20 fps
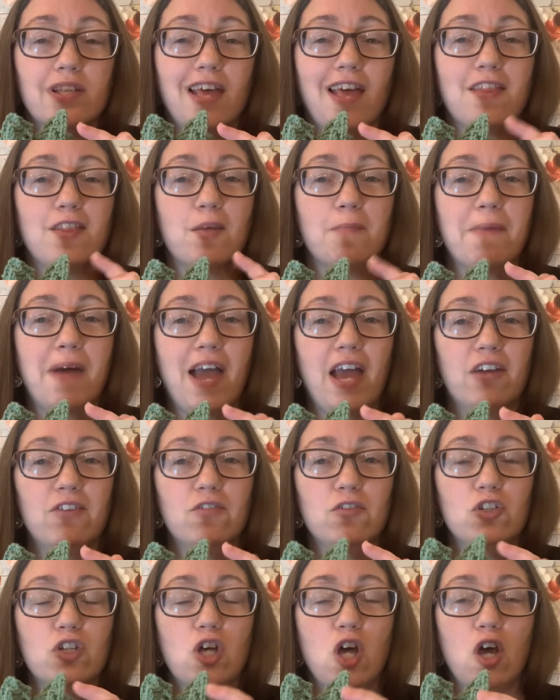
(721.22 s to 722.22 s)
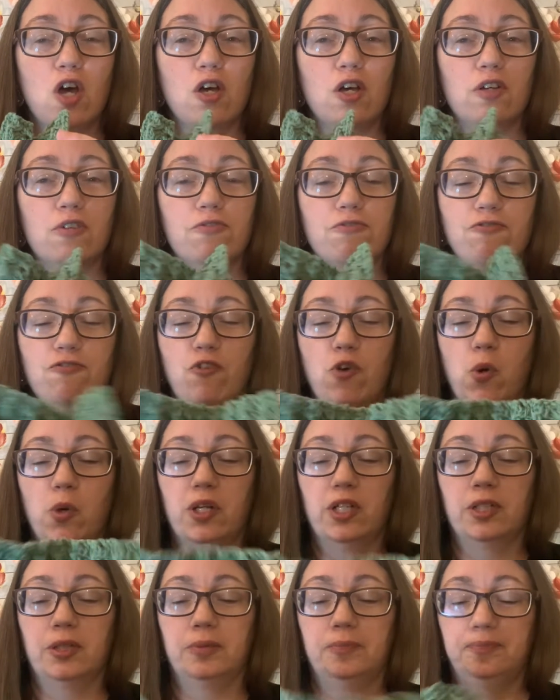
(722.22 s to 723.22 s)
and the pattern called
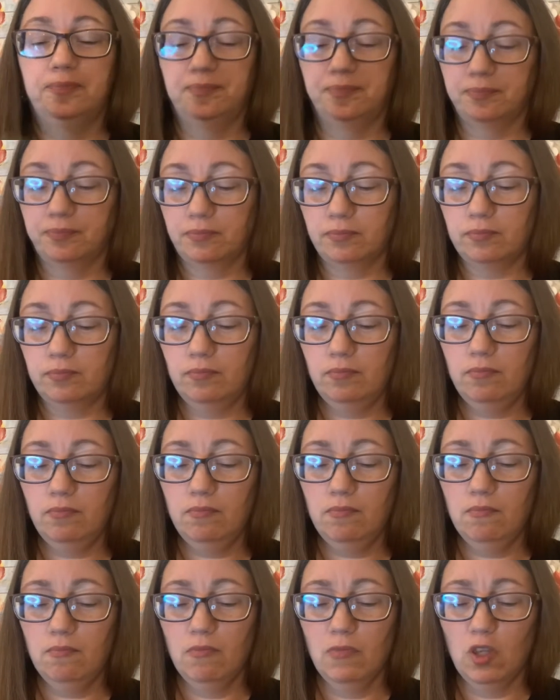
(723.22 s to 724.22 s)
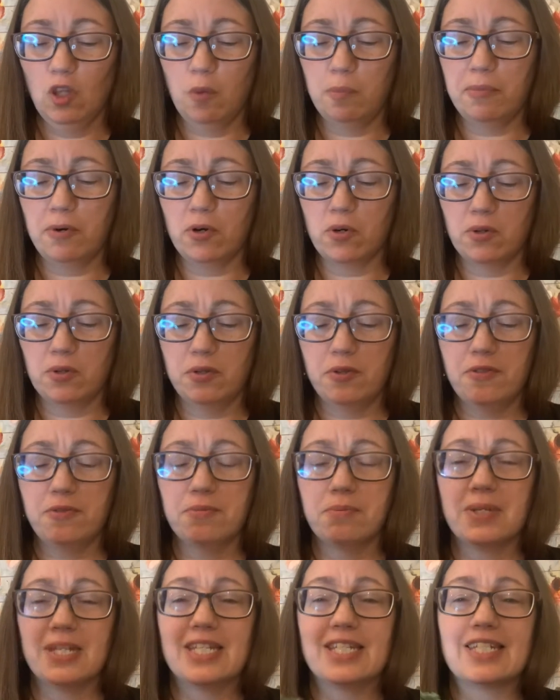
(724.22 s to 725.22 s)
for purl
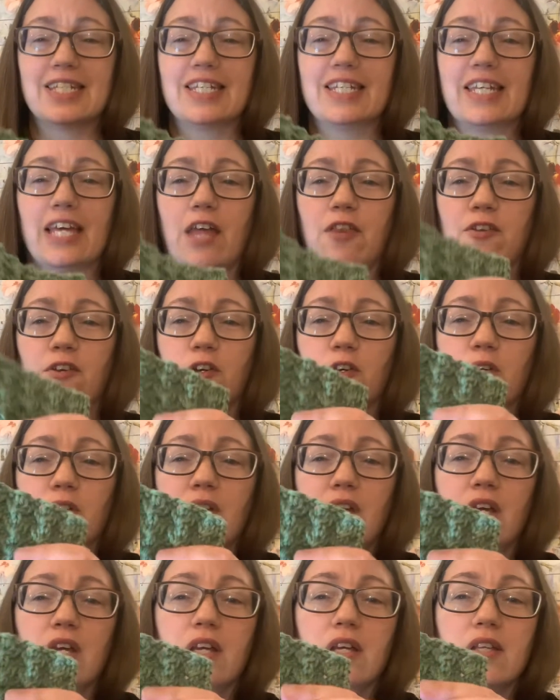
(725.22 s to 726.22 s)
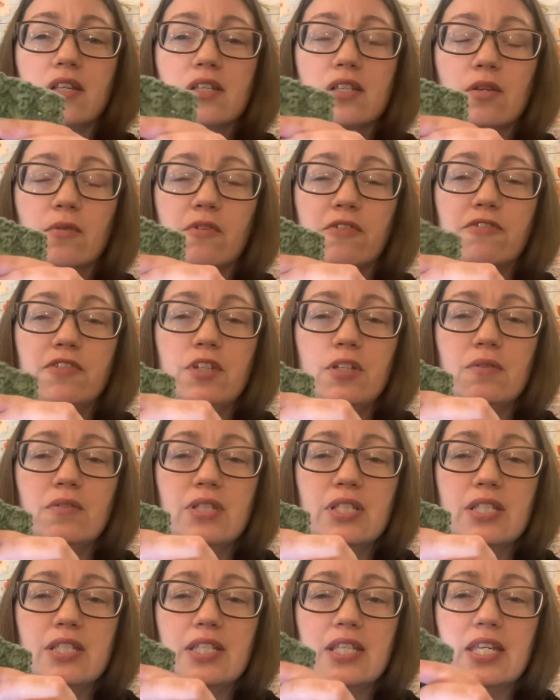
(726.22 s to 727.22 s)
3 together. So if you
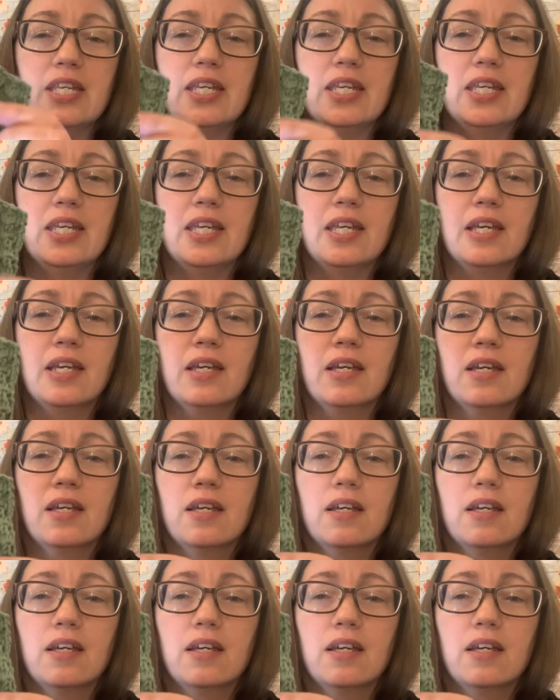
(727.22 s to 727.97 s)
see,